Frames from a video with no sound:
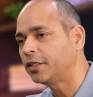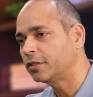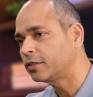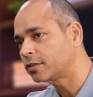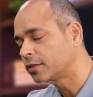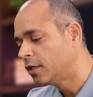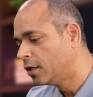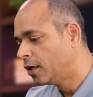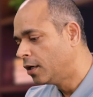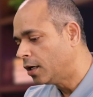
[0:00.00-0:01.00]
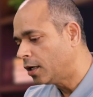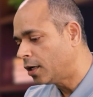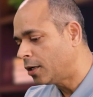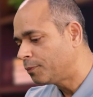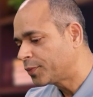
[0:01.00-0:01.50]
years.
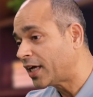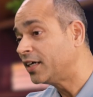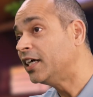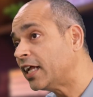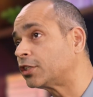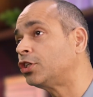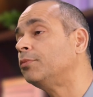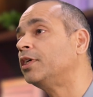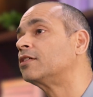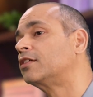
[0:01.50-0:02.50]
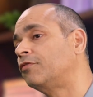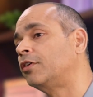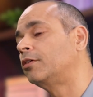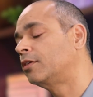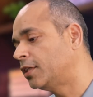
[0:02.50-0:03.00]
And it actually means
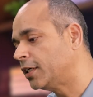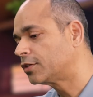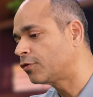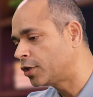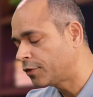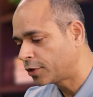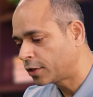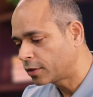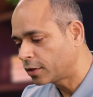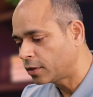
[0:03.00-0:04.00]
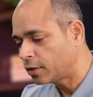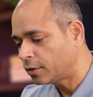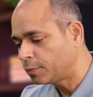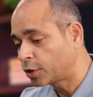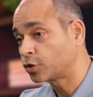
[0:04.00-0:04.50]
different things for different
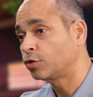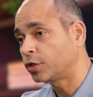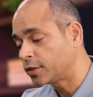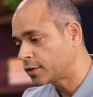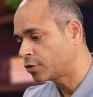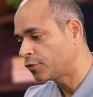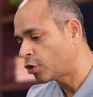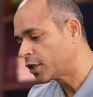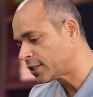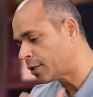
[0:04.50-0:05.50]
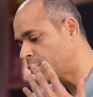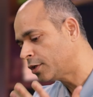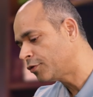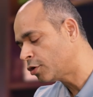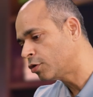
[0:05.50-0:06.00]
personas. So for example,
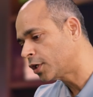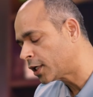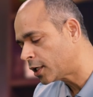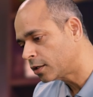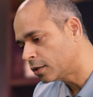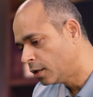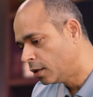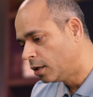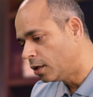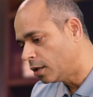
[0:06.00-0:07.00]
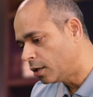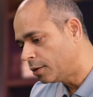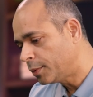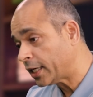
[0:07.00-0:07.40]
if you're looking at an